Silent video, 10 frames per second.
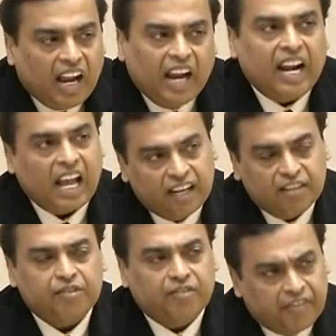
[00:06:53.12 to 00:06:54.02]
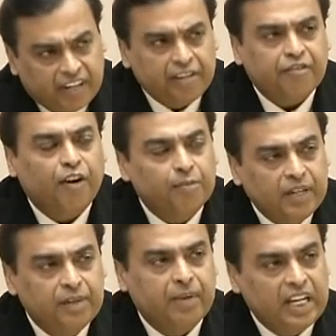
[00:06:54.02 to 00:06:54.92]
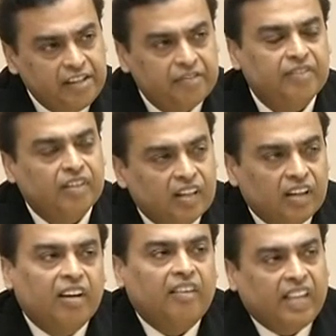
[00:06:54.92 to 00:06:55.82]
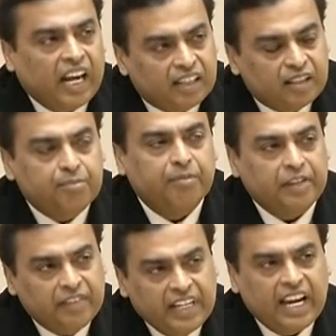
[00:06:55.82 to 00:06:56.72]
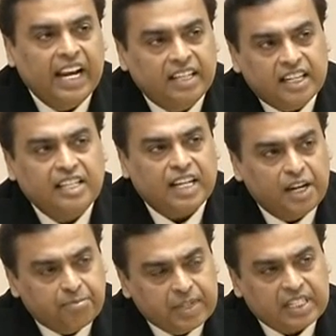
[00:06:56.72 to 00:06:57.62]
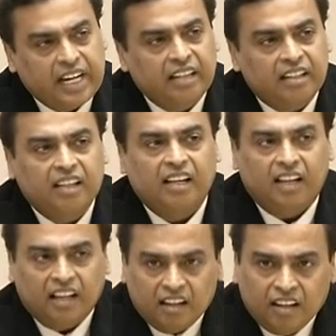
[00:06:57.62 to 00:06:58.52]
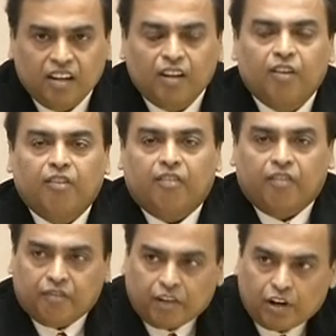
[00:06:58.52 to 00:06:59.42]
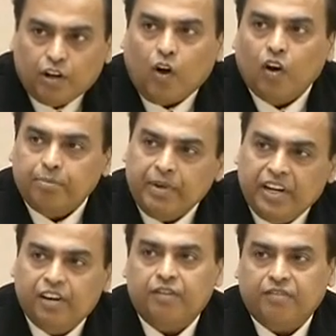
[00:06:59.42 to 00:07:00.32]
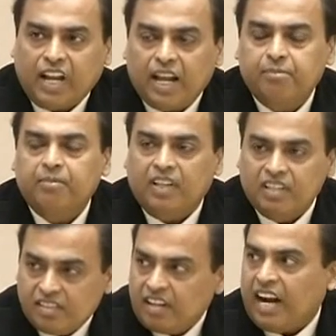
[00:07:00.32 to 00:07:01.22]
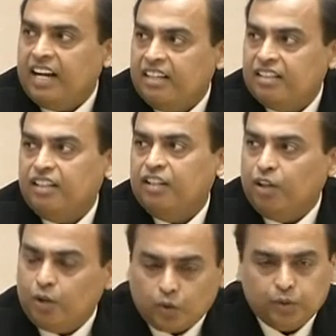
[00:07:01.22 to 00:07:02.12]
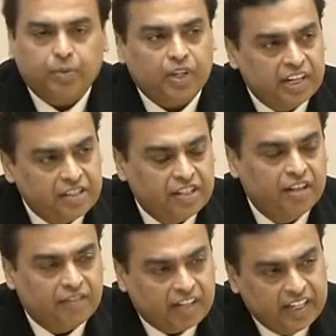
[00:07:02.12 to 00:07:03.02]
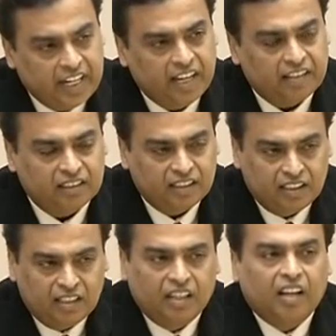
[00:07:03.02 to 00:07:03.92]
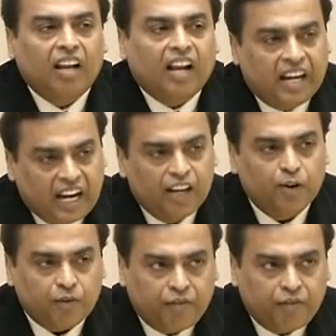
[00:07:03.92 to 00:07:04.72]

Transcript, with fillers: and I very firmly believe that between 8 and 10 percent for a long period of time is the right growth potential for India. And I look